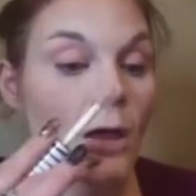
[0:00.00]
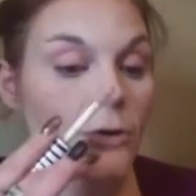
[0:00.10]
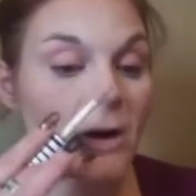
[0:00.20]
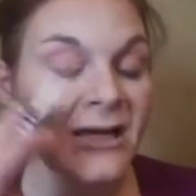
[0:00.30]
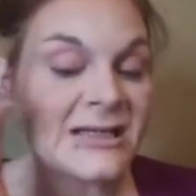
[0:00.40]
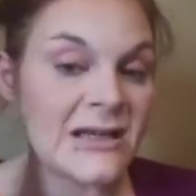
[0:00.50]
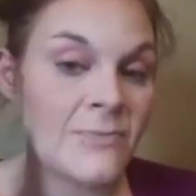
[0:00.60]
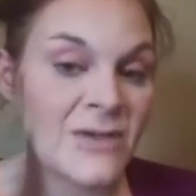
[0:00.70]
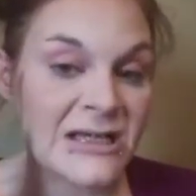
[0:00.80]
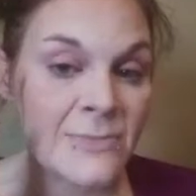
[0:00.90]
crazy
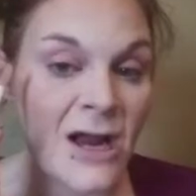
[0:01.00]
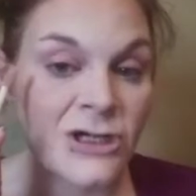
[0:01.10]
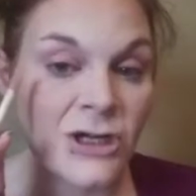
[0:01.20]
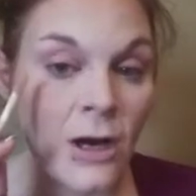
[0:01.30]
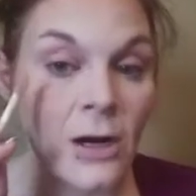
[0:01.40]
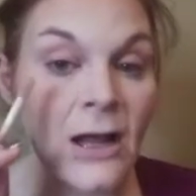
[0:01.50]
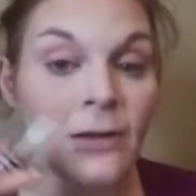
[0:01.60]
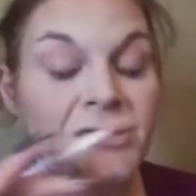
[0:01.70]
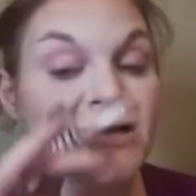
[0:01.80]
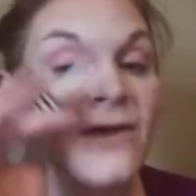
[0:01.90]
mismatch in our
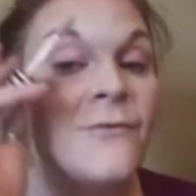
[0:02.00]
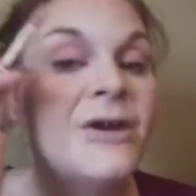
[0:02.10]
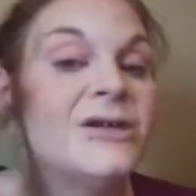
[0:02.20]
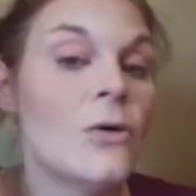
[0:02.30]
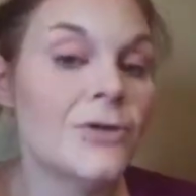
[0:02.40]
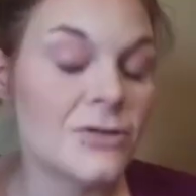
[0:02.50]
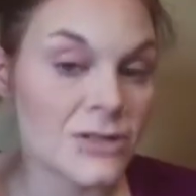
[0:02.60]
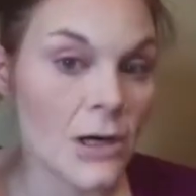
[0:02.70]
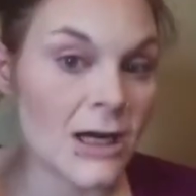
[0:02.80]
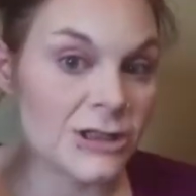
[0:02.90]
colors if we don't use
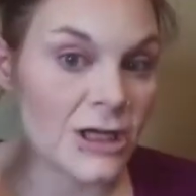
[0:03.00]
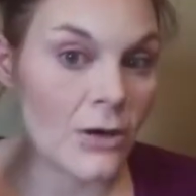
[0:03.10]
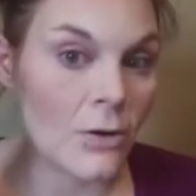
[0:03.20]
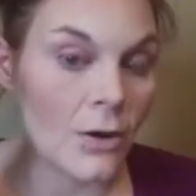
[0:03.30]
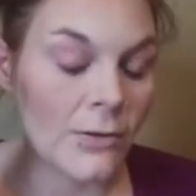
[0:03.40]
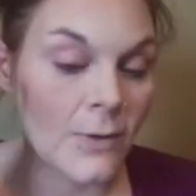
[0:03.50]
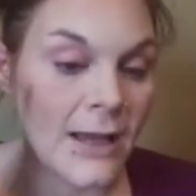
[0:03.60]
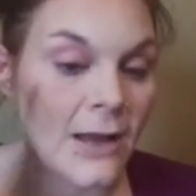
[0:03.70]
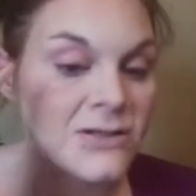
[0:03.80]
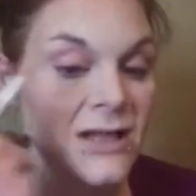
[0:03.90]
our eyeshadow all the way
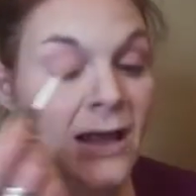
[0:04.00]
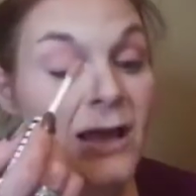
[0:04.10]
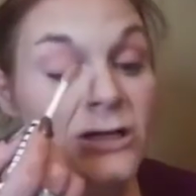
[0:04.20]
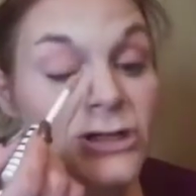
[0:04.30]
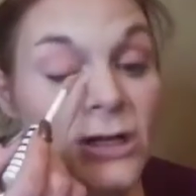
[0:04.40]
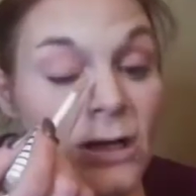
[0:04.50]
out to the edge.